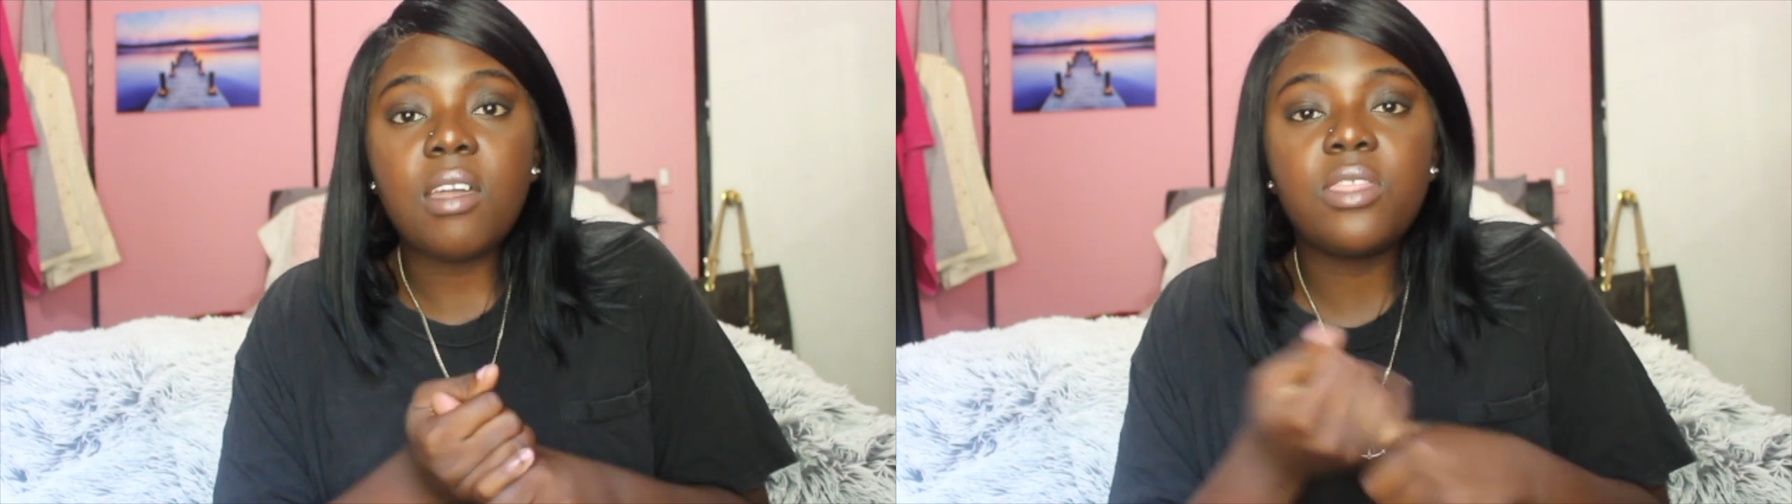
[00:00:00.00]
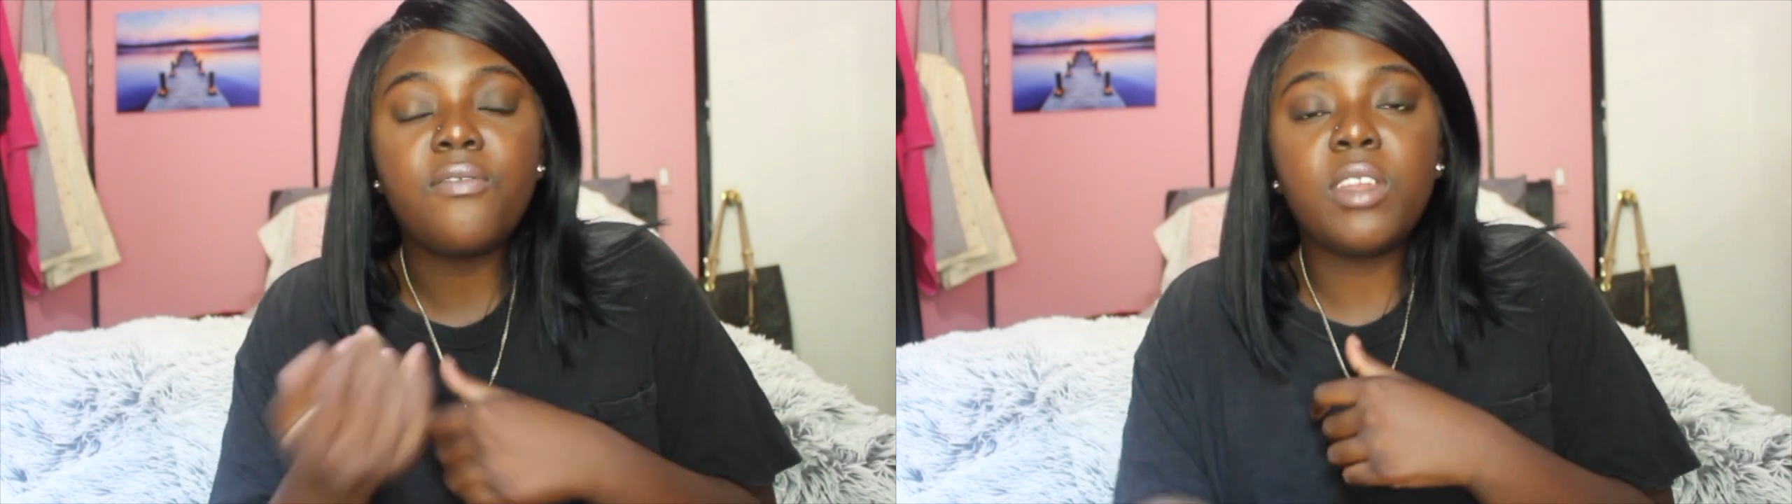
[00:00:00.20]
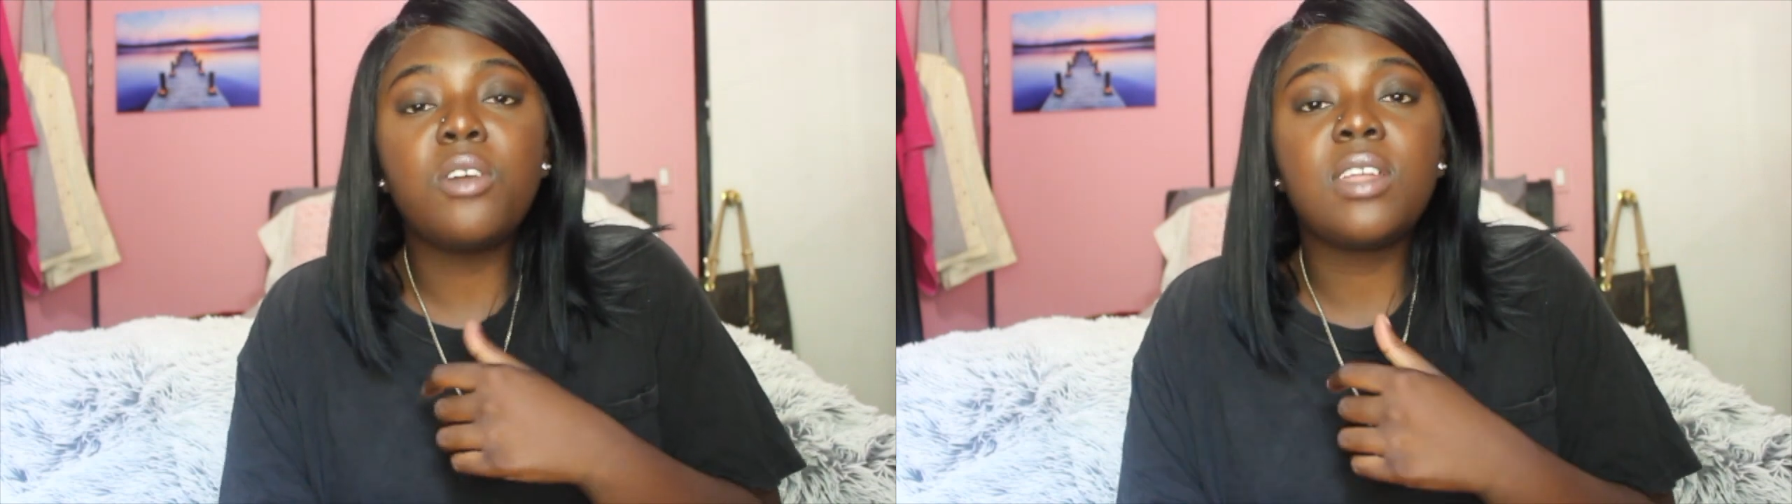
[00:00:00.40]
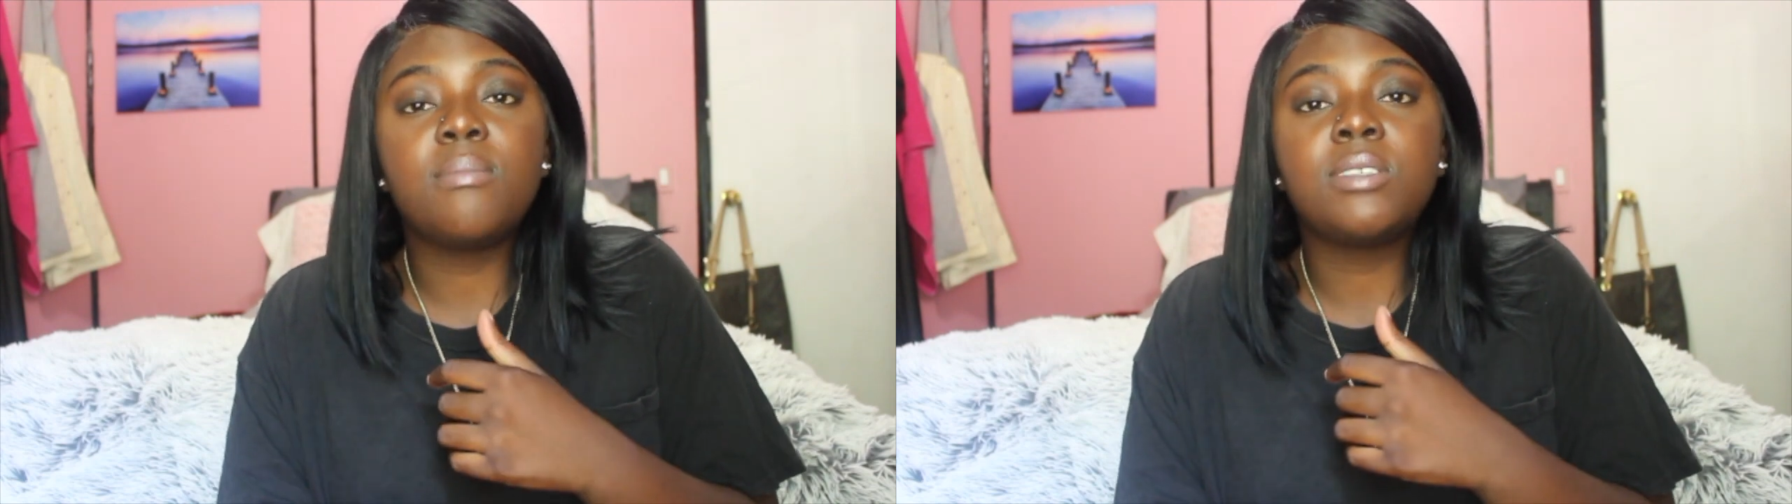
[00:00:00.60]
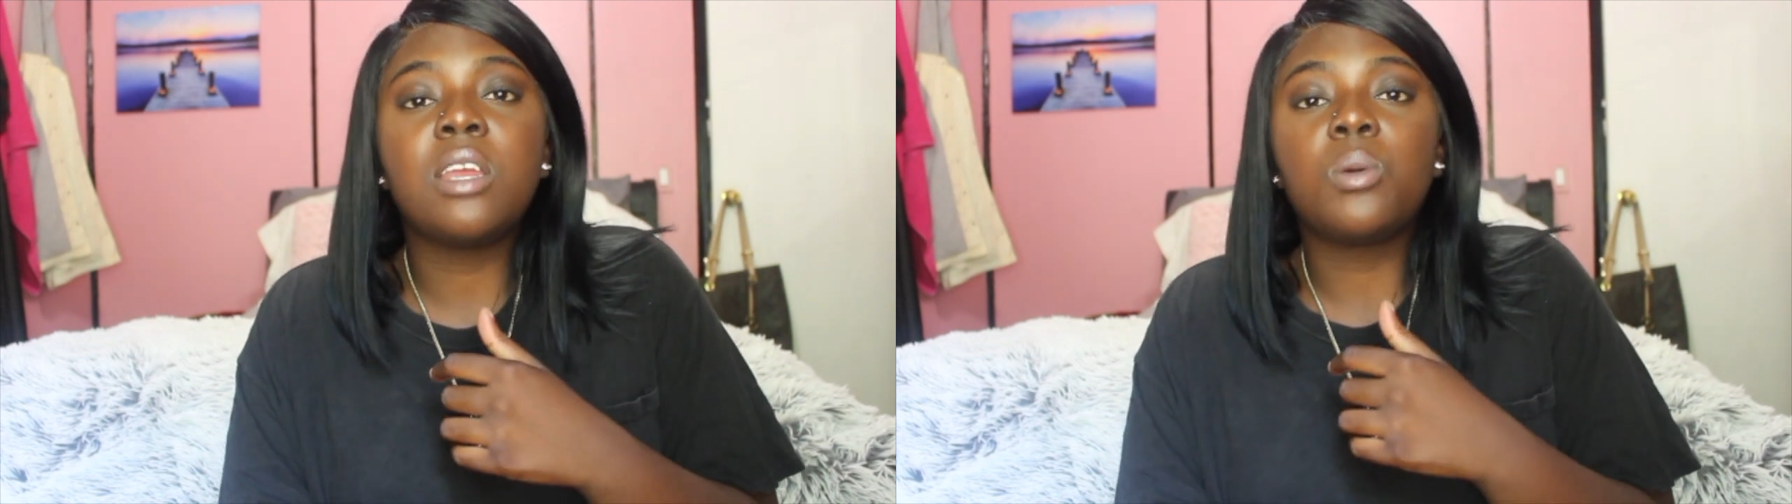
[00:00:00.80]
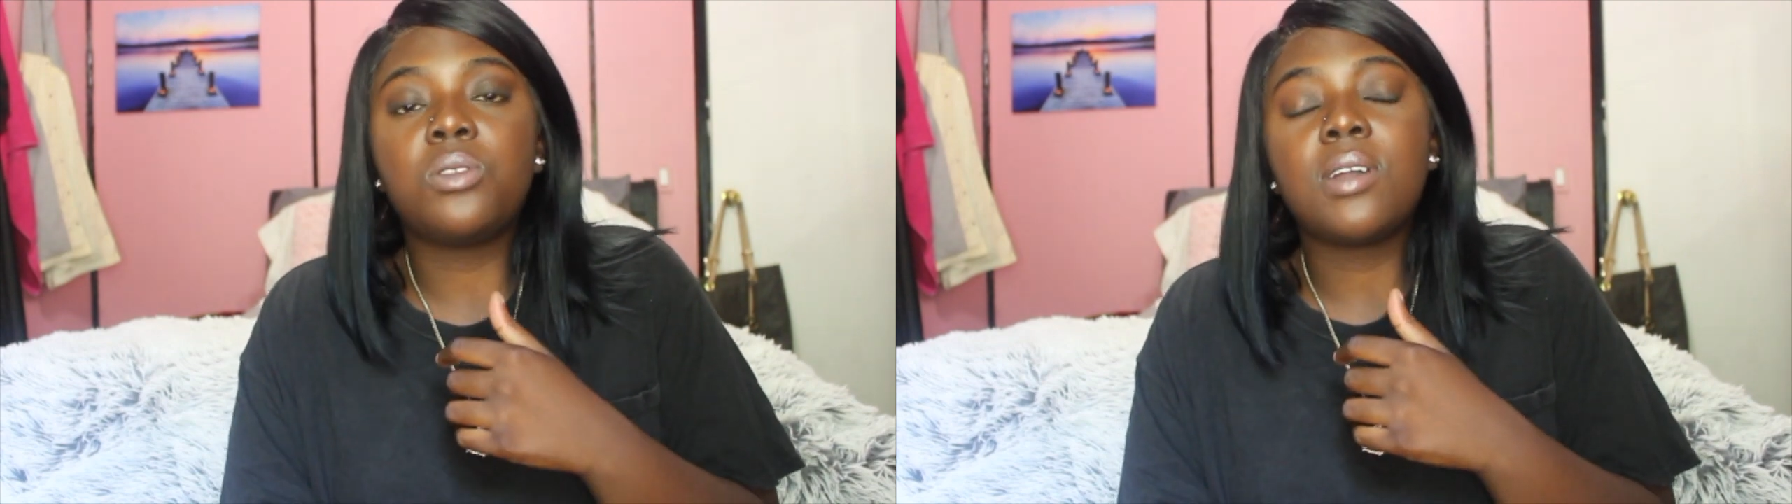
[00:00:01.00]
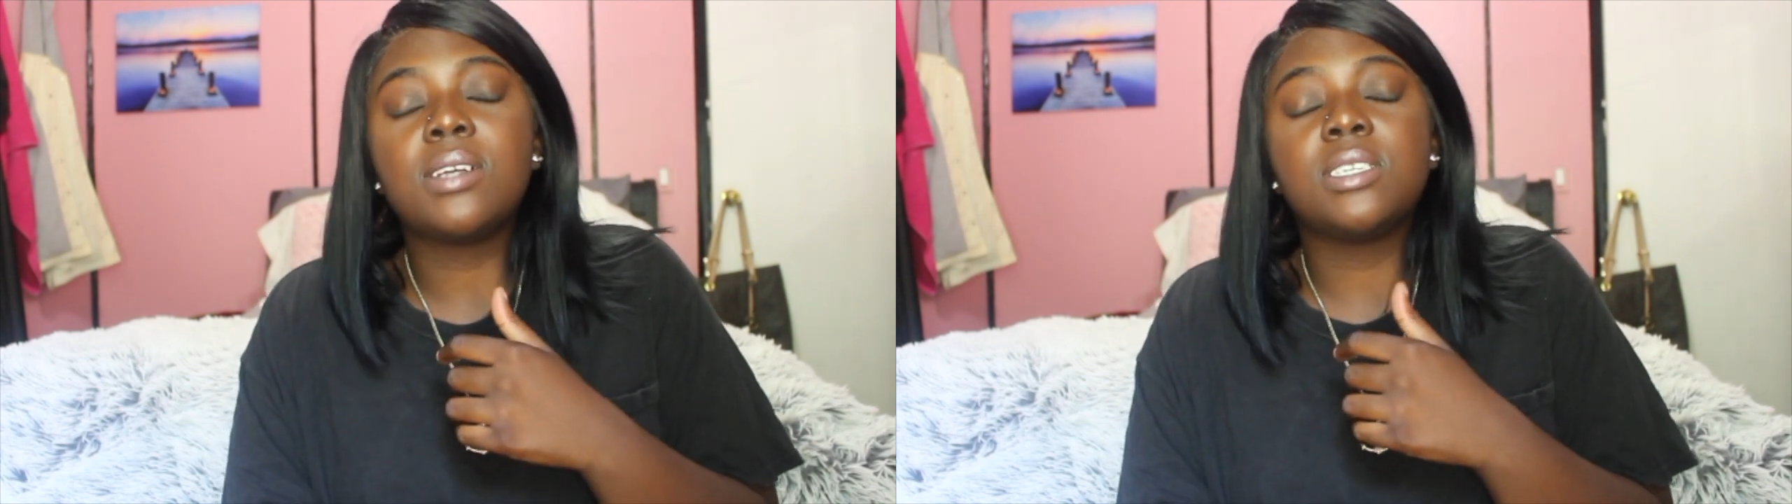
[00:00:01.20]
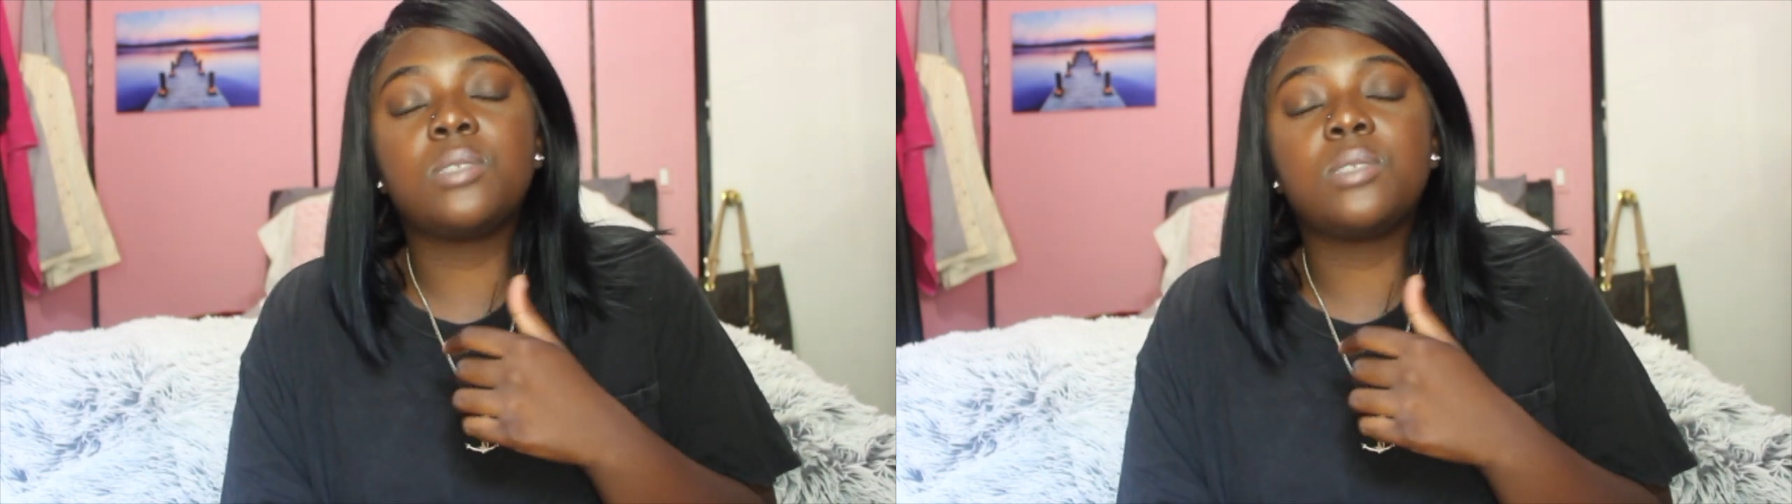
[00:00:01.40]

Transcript: the video that I'm sharing with you guys